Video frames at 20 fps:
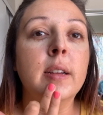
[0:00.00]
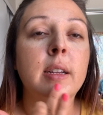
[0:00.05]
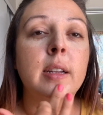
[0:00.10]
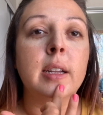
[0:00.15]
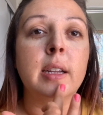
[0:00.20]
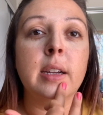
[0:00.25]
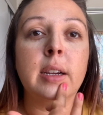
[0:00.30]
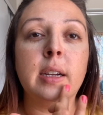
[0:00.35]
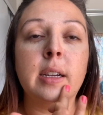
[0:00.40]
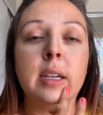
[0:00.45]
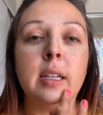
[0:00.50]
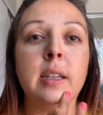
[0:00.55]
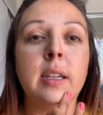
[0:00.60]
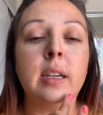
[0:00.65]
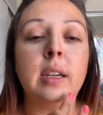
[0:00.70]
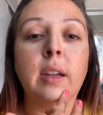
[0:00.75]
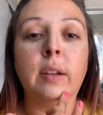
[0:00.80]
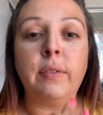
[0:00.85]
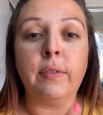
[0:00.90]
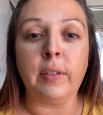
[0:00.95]
And
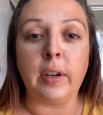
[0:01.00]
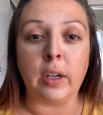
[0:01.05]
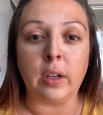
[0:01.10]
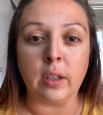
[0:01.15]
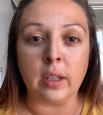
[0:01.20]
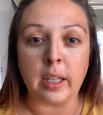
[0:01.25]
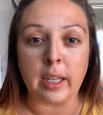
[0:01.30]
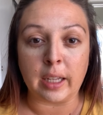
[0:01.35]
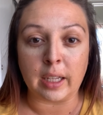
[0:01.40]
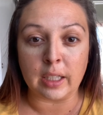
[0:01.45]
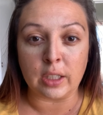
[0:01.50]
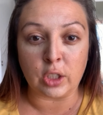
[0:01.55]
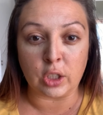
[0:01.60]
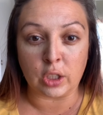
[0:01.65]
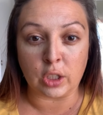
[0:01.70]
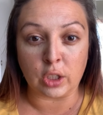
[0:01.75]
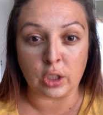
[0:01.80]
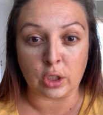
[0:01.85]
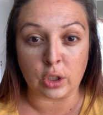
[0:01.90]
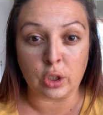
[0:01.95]
I felt like it
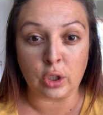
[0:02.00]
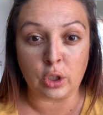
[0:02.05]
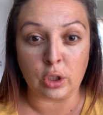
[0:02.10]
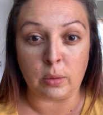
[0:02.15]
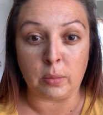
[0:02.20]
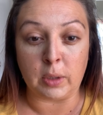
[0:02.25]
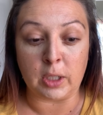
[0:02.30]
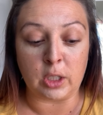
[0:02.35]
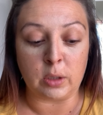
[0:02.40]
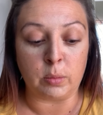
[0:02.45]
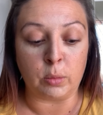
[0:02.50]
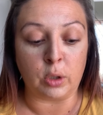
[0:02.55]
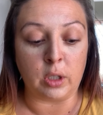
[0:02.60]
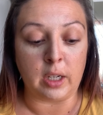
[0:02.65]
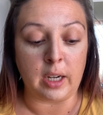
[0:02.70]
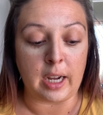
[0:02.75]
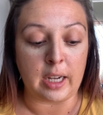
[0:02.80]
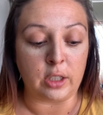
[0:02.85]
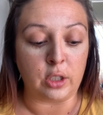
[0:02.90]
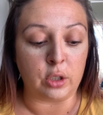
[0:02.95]
just looked so much more
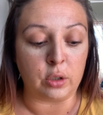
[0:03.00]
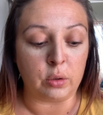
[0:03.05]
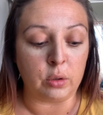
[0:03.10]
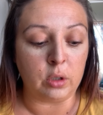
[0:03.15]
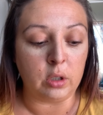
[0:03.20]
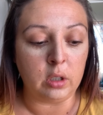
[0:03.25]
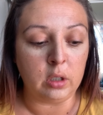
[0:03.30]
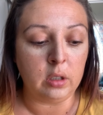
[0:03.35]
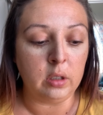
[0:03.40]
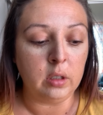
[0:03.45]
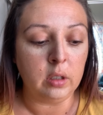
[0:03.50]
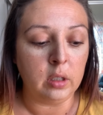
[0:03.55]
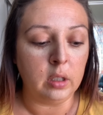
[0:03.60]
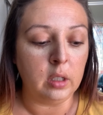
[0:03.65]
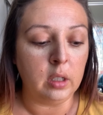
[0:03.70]
natural.